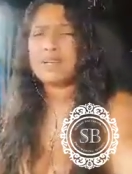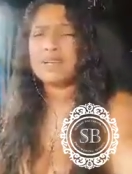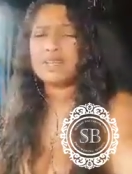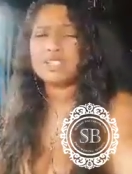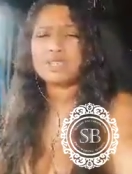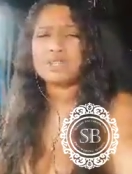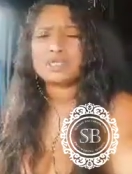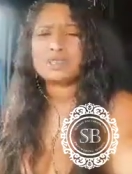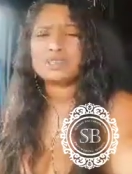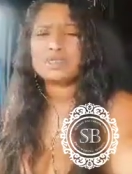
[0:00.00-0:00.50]

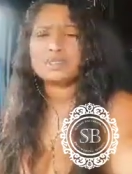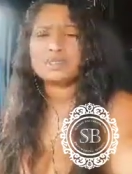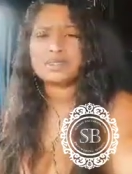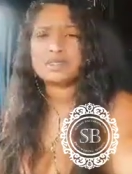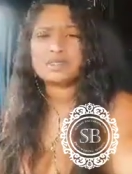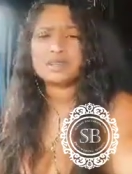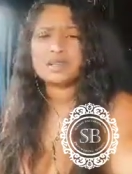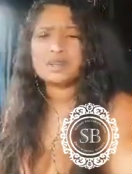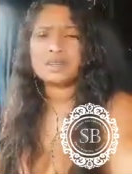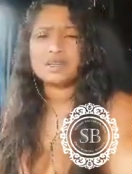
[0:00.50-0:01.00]
is
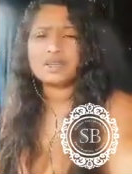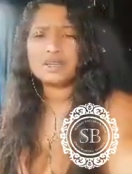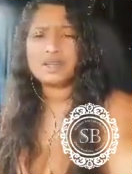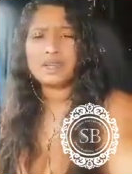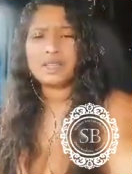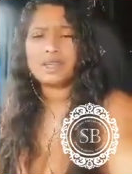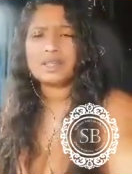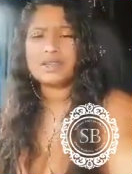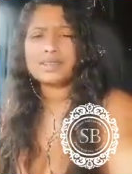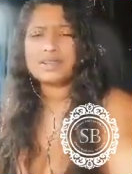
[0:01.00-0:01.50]
the rest.
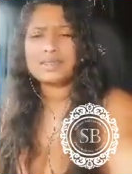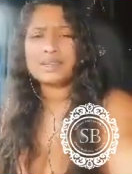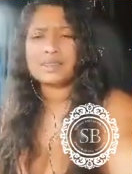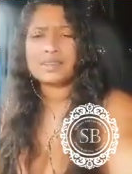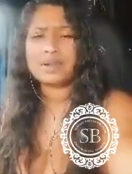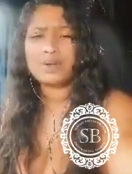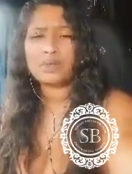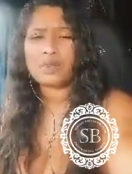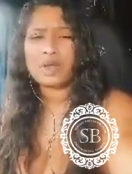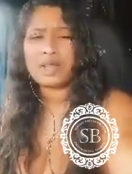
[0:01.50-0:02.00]

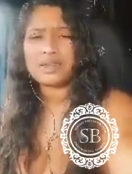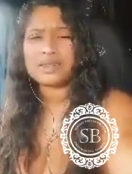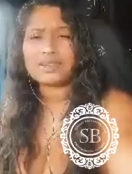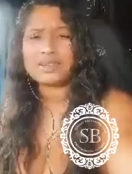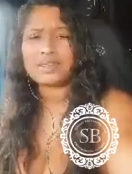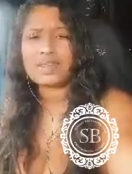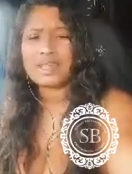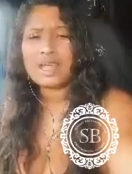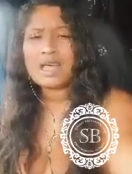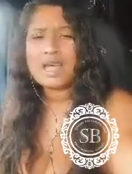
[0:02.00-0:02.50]
And you
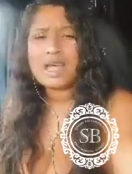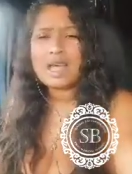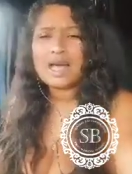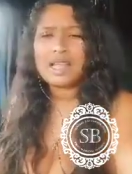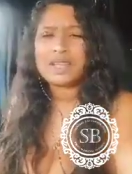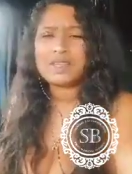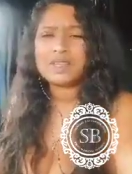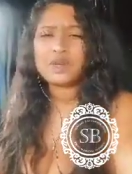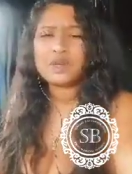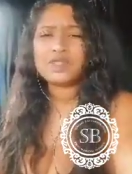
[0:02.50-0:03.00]
smell
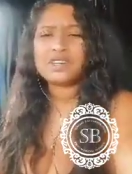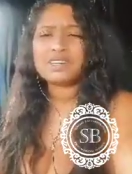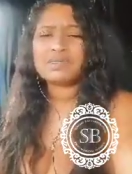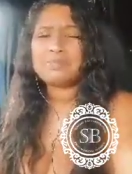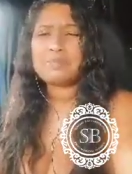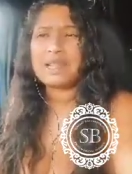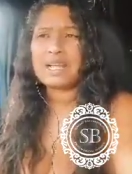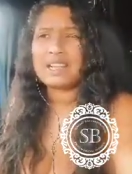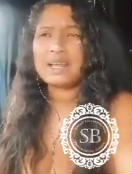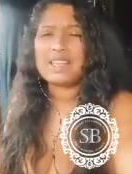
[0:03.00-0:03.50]
any
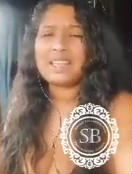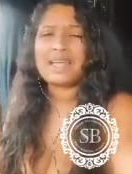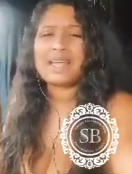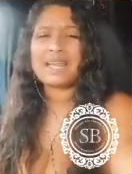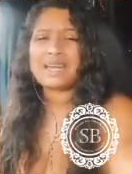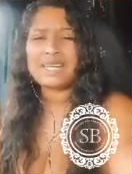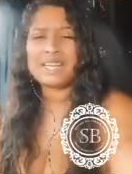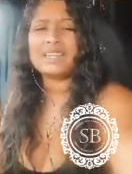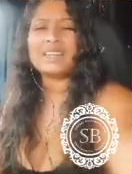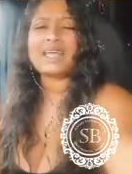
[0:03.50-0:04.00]
leakage
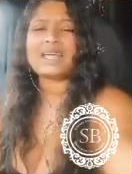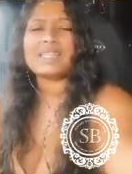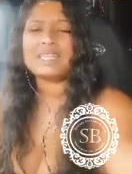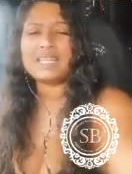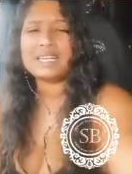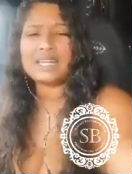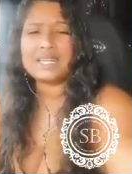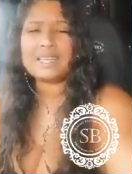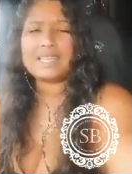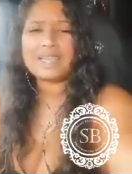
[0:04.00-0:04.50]
in
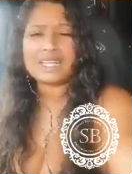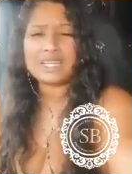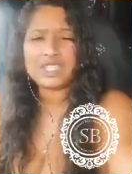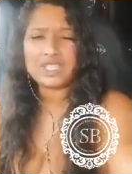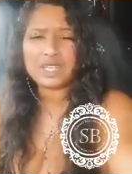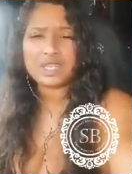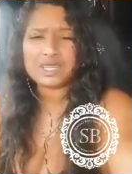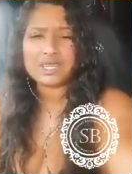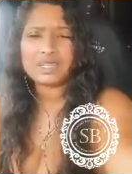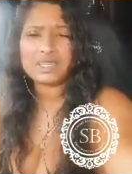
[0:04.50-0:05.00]
that heat
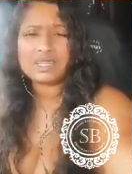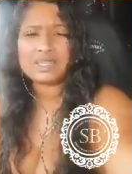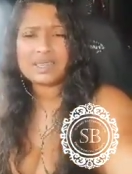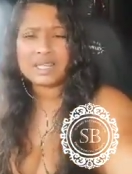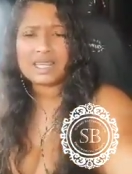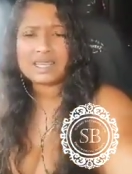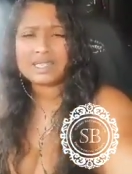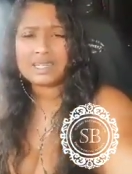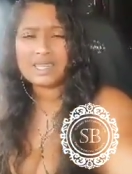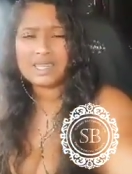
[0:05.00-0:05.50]
smells.
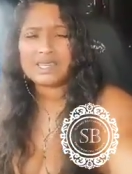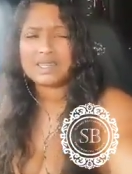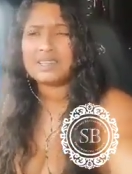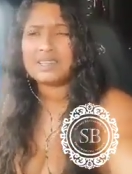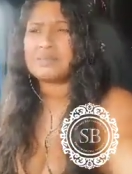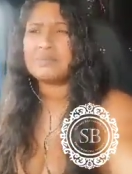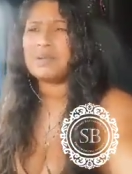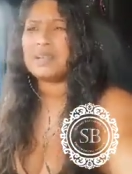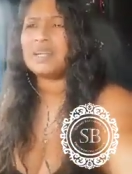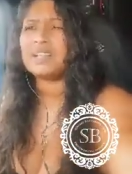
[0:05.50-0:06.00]

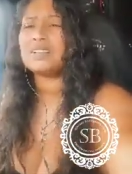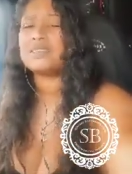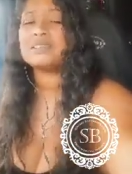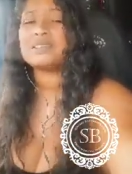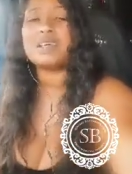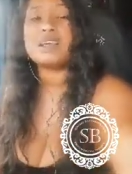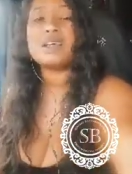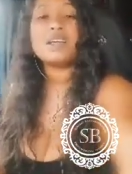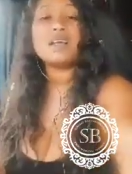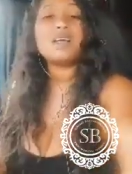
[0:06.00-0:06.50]
Oh my
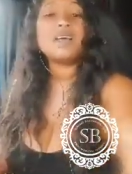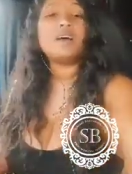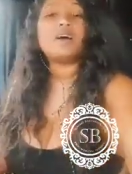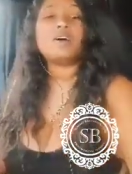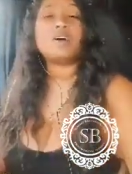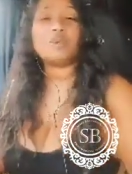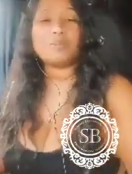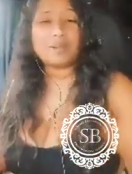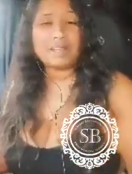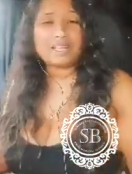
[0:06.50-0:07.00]
god,
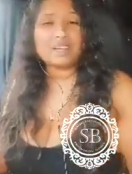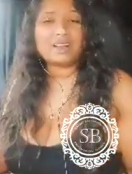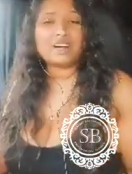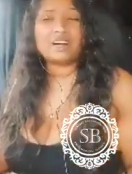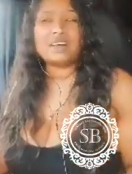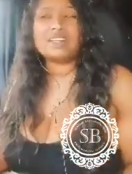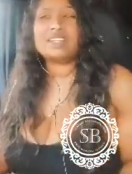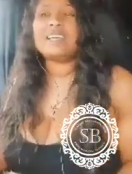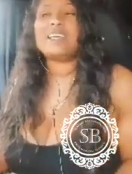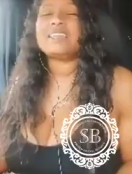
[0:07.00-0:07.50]
yes.
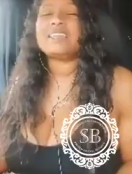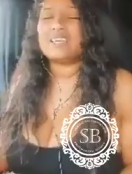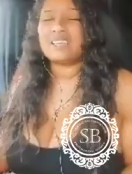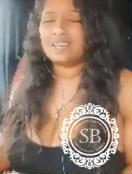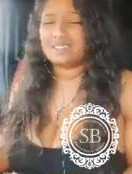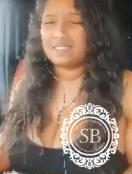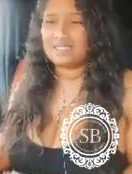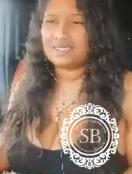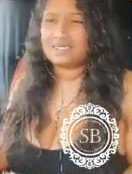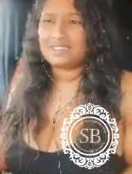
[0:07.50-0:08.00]
Guys,
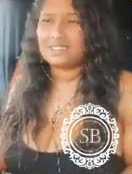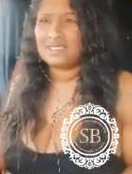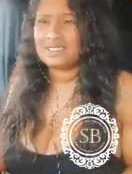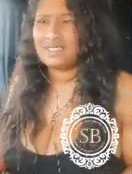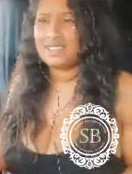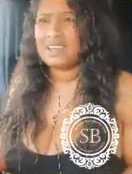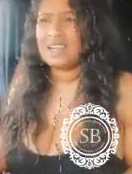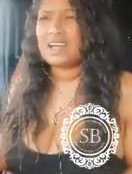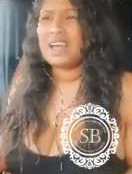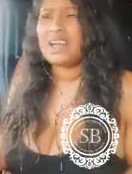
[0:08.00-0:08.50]
after,
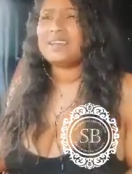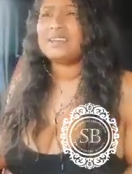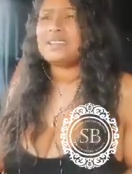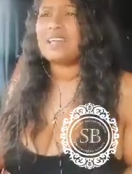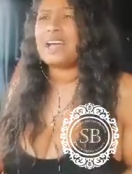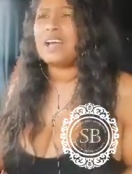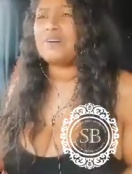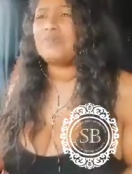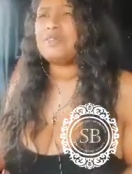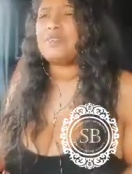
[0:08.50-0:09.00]
it doesn't matter
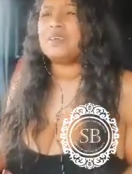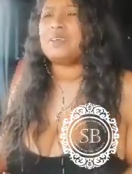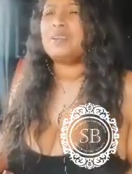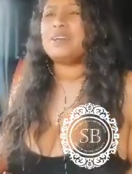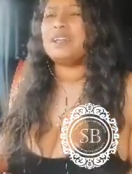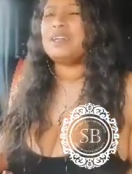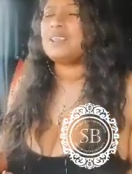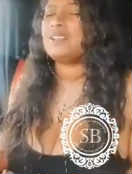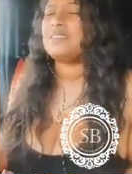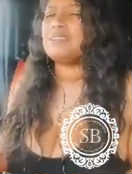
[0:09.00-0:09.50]
if it's just
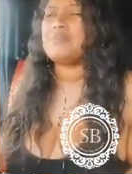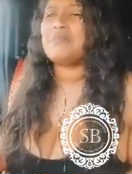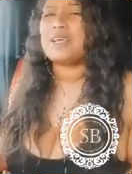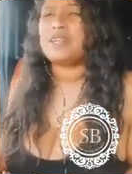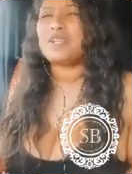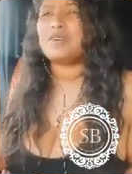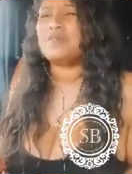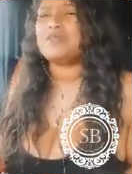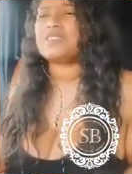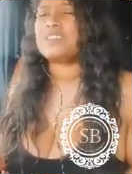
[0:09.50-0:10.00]
lipo
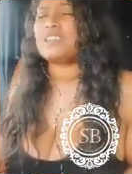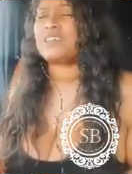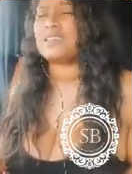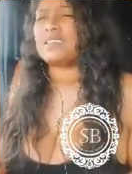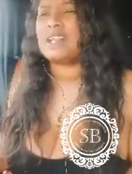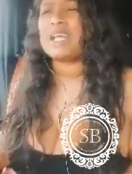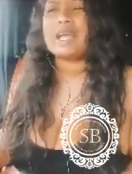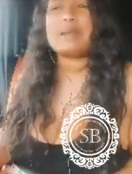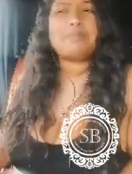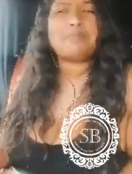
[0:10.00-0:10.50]
or if it's
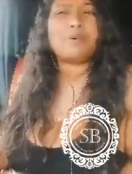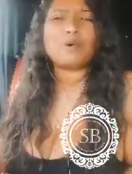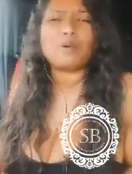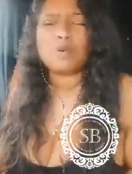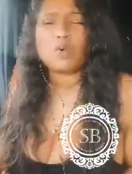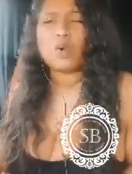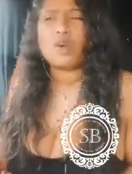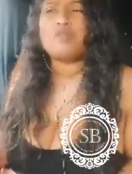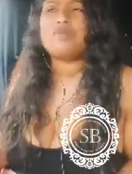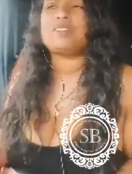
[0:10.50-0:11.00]
lipo with
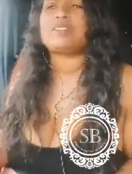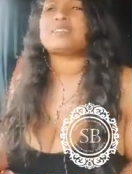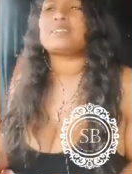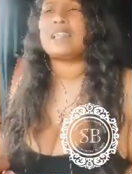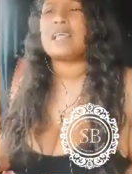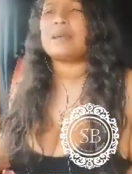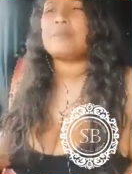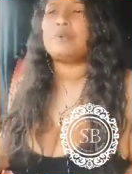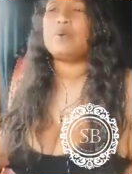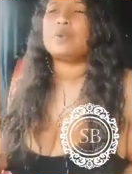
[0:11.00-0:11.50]
tummy tuck,
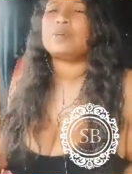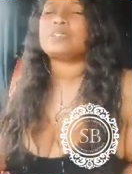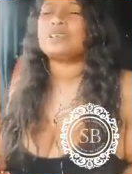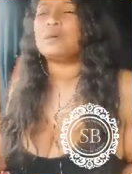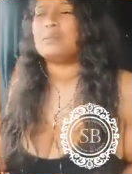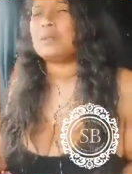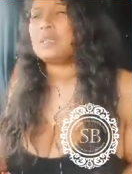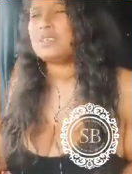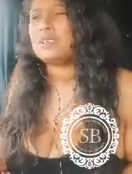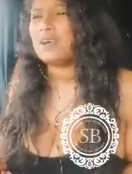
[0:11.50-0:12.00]

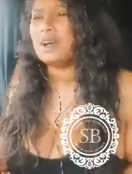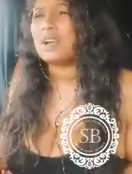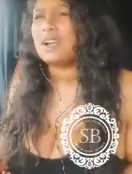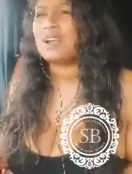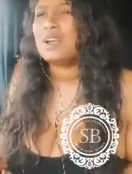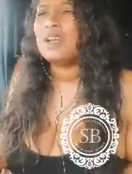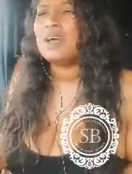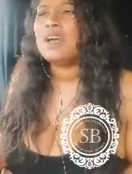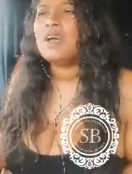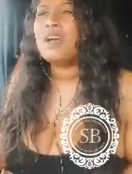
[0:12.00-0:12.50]
whatever
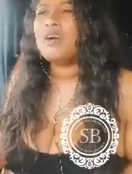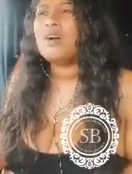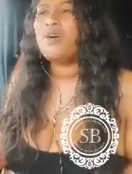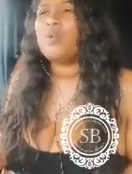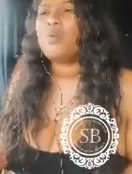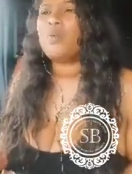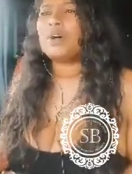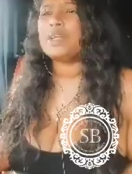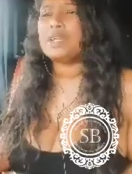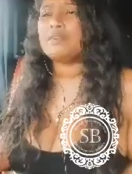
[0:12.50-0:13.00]
surgery you
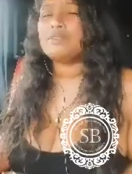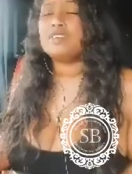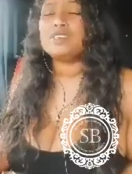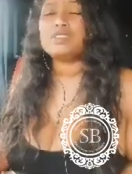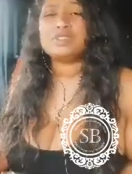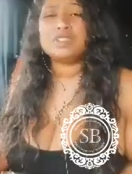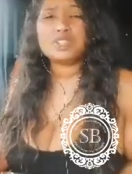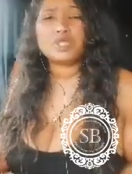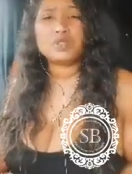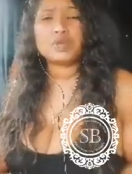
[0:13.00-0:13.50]
have, you
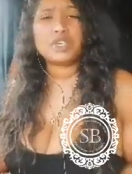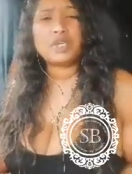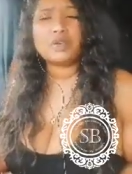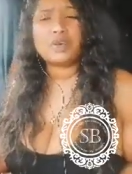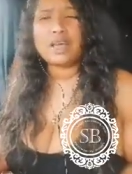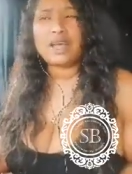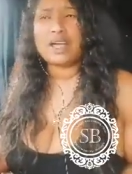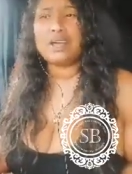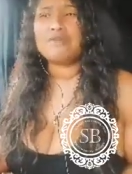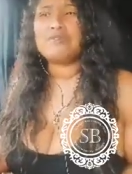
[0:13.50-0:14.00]
are going to have
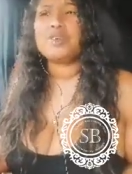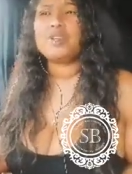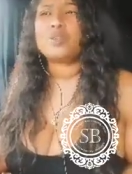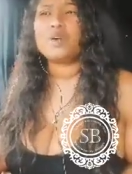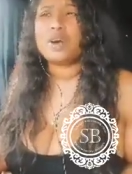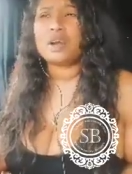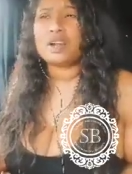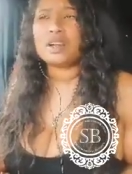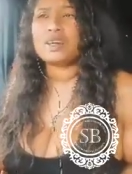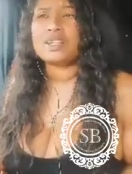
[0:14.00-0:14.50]
fluid
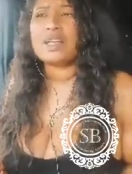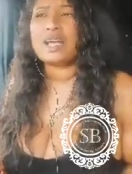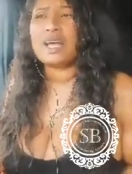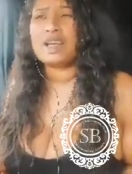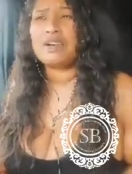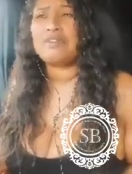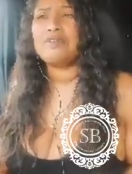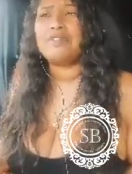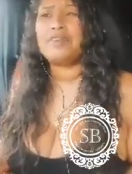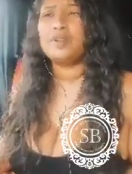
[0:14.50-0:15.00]
leaking
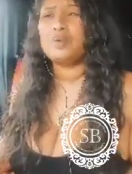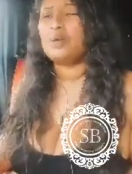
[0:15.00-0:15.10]
out